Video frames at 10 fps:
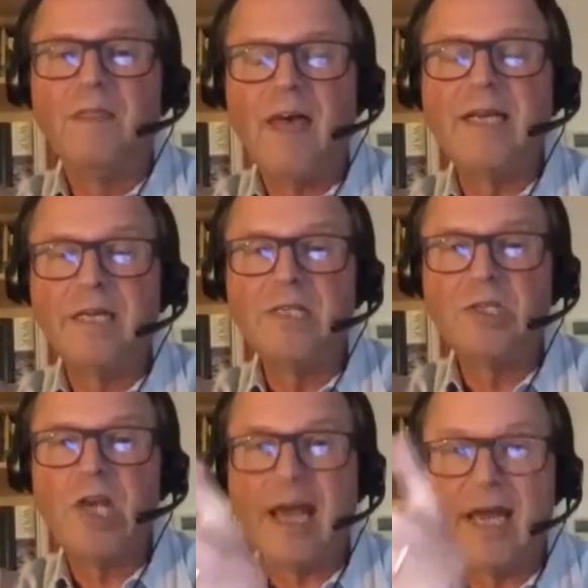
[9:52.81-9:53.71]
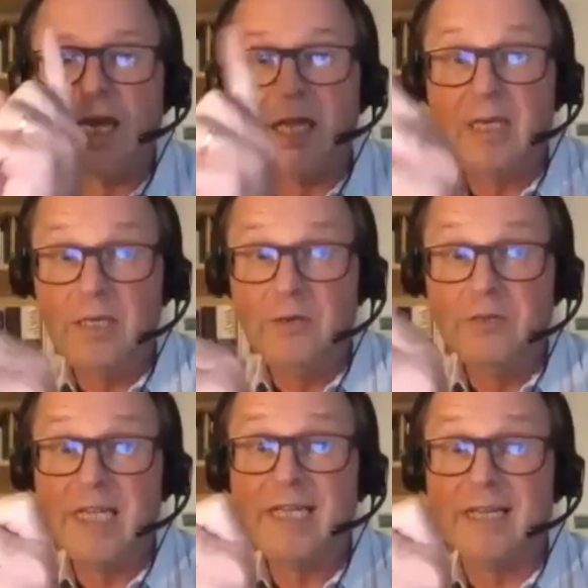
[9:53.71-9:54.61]
they can check you
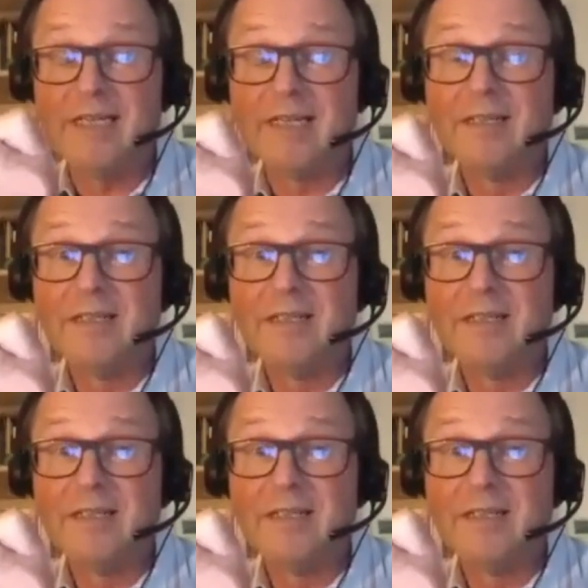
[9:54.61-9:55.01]
did it.